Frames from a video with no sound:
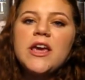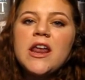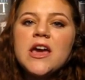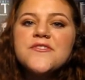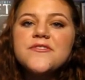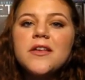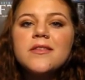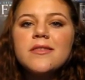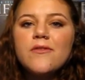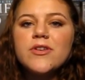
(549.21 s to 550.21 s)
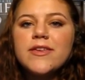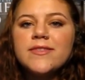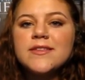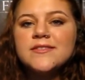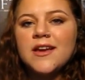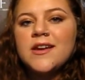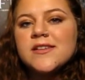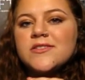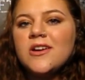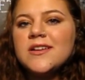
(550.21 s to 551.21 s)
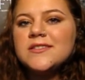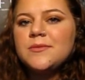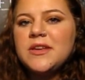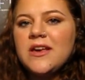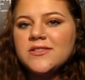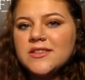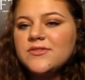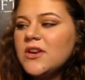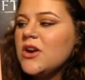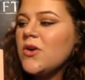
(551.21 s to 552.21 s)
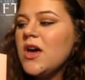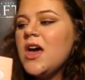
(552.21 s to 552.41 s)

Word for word: and I fell in love with it the second I saw it in somebody else's video.